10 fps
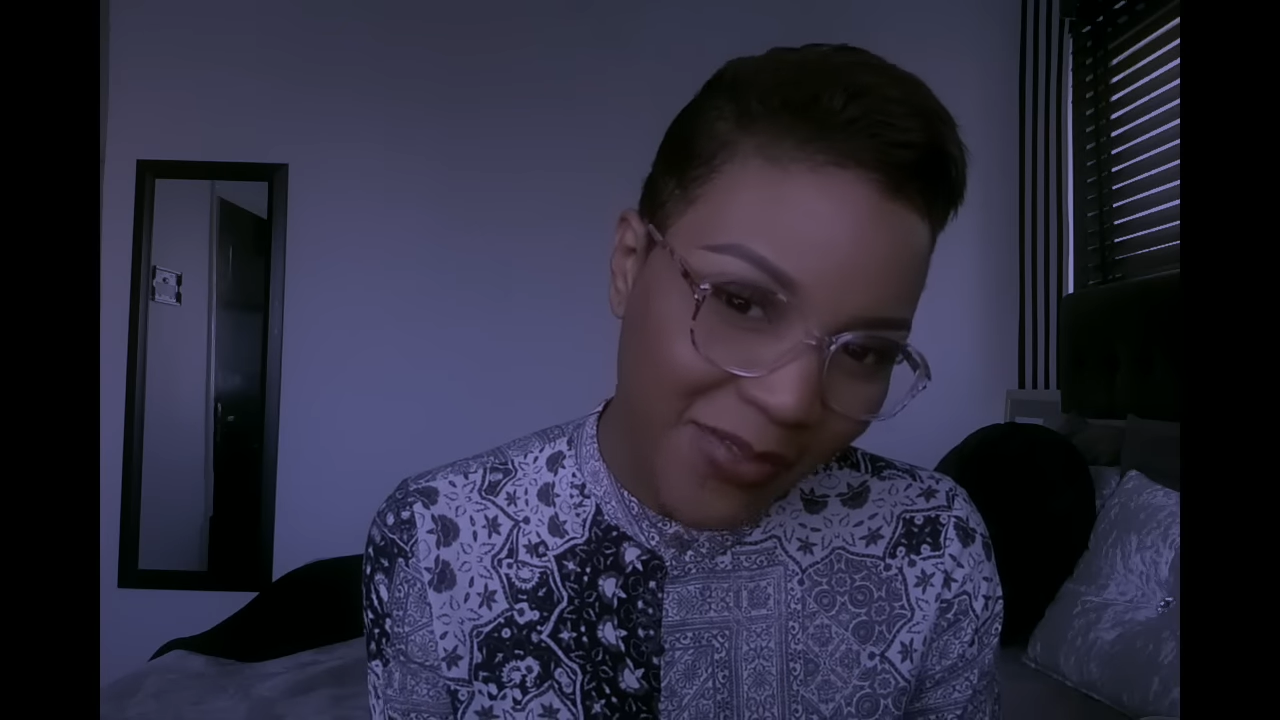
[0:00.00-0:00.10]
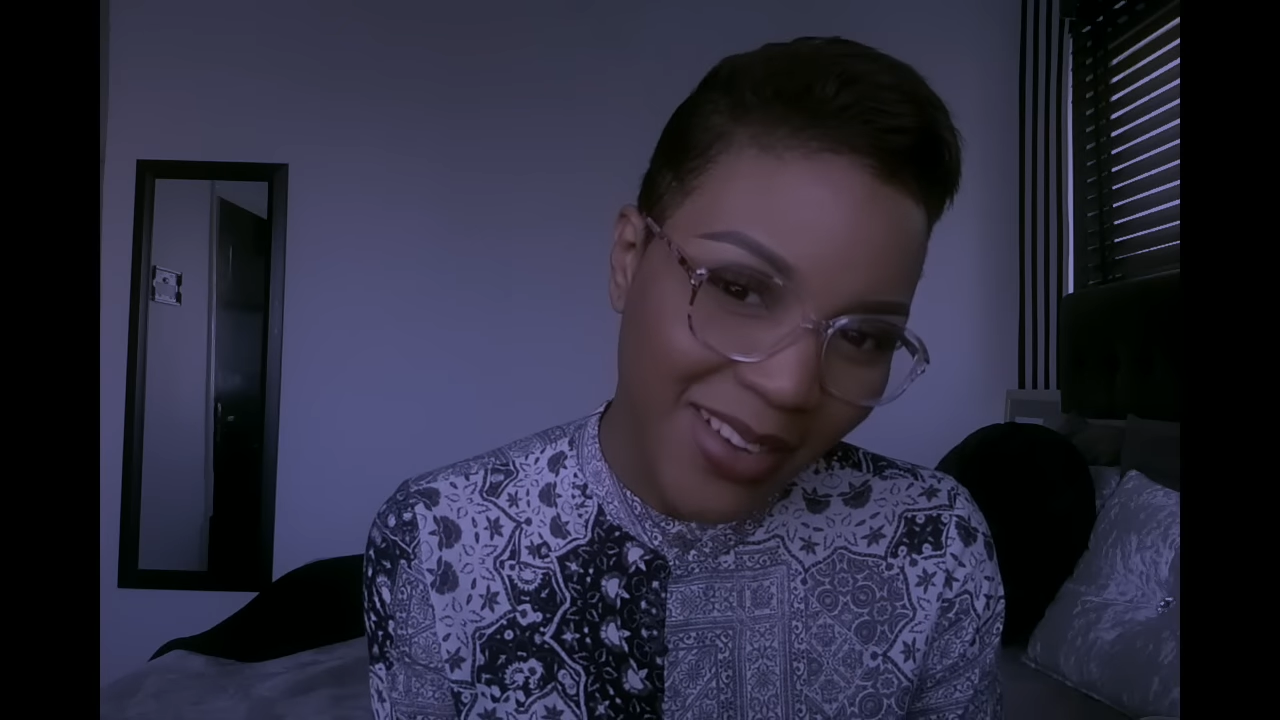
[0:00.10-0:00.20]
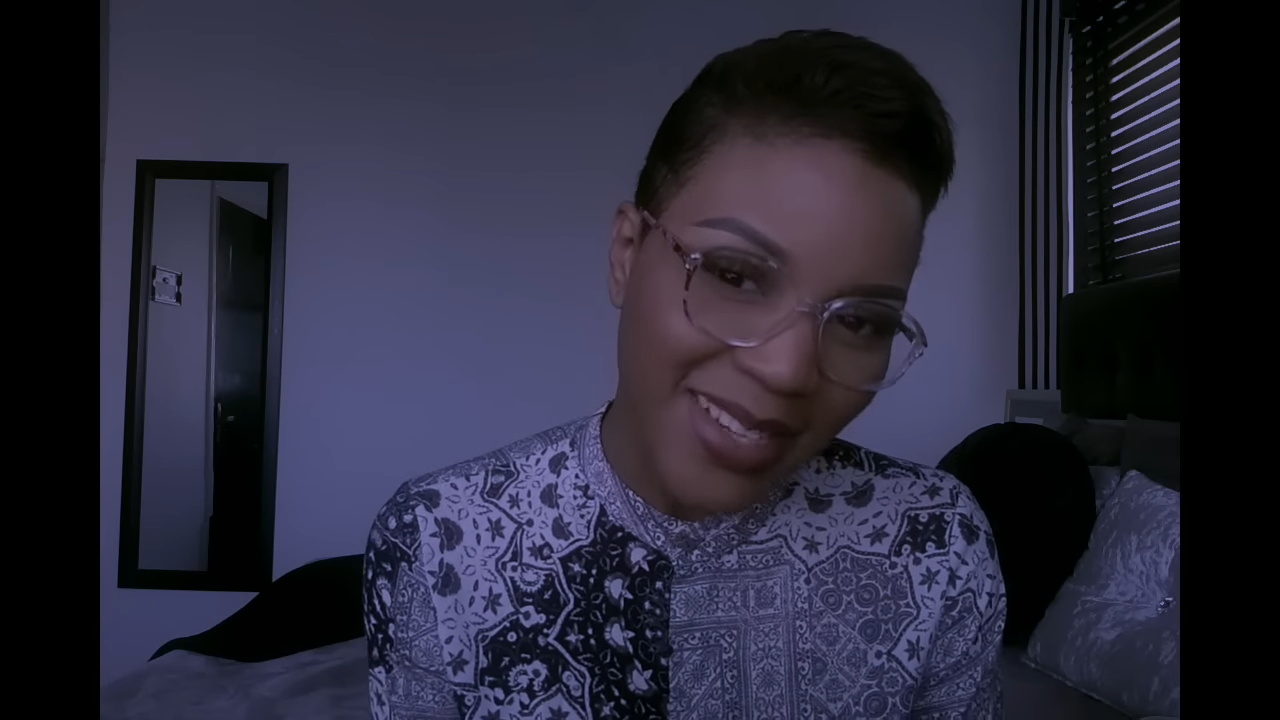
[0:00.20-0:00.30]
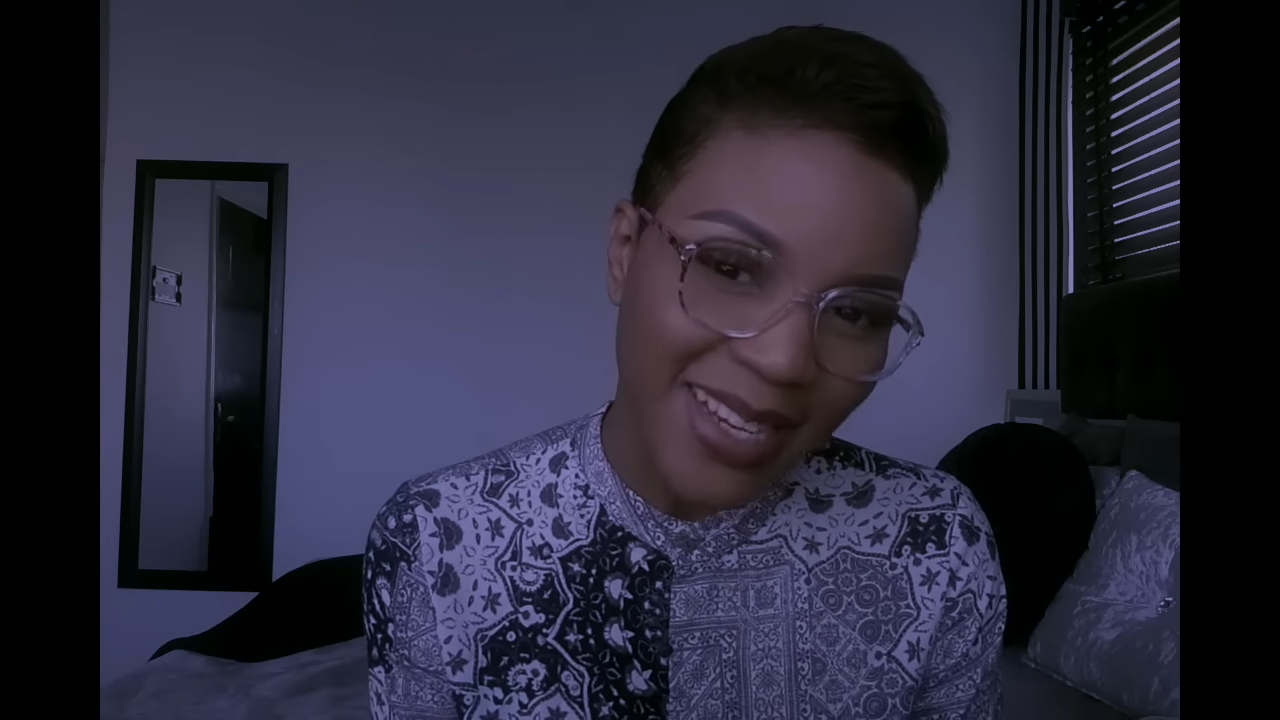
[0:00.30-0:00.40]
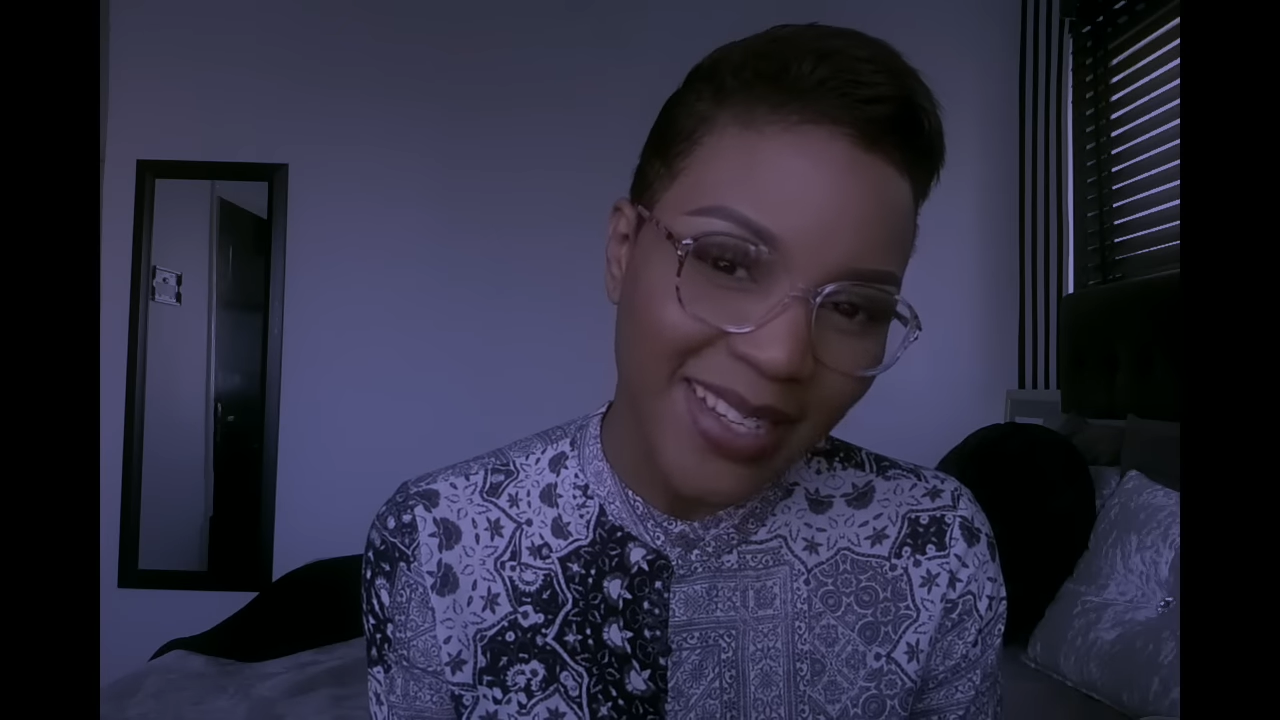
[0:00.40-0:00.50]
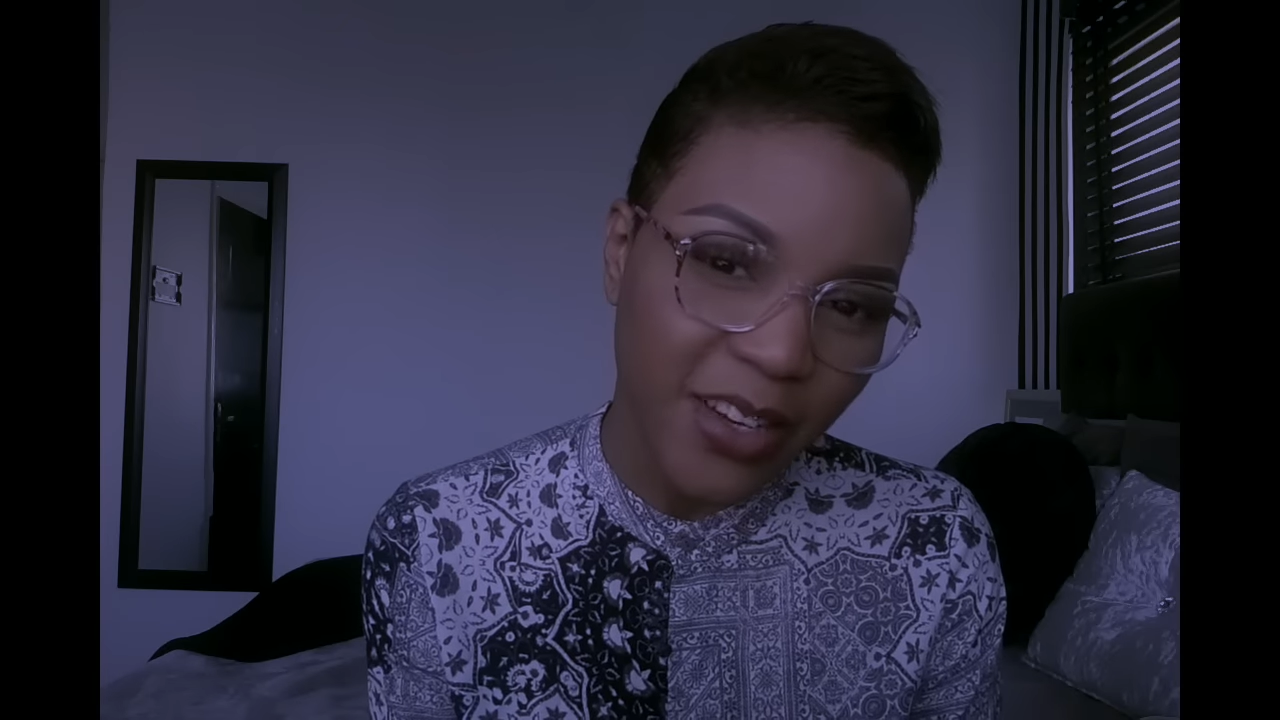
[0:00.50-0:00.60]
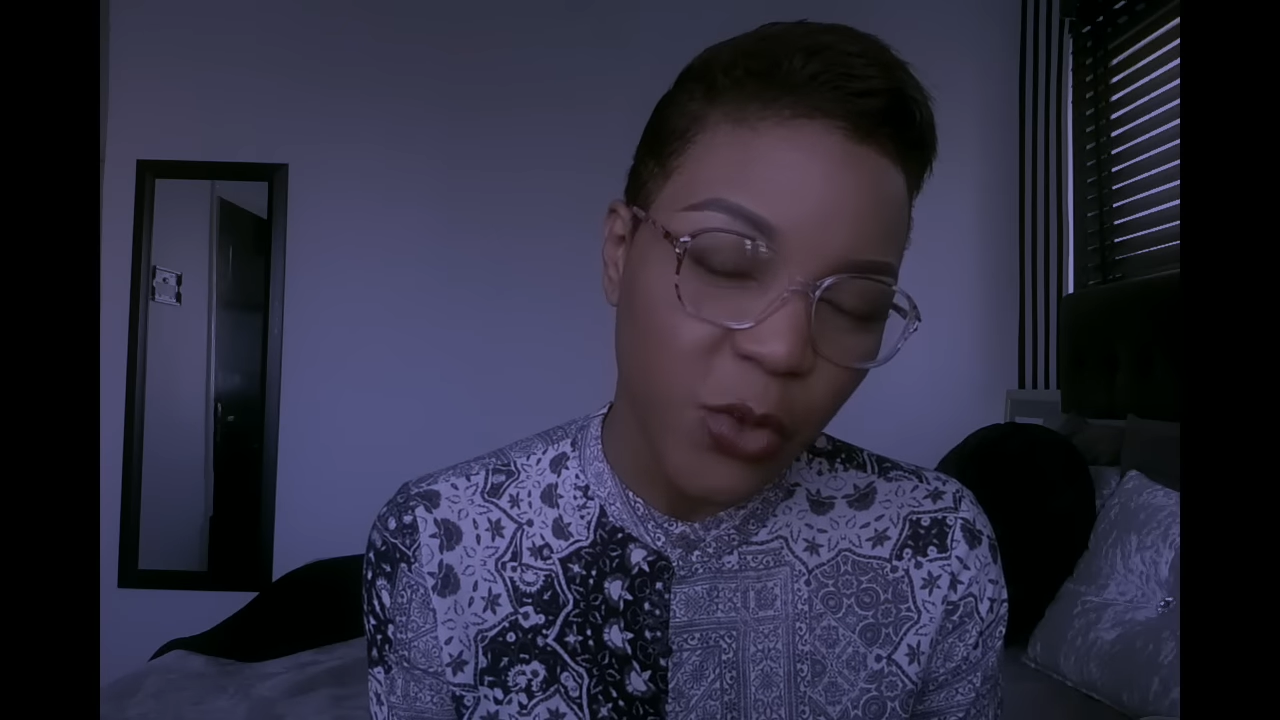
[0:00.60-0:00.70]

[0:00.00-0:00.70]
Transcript: foundation,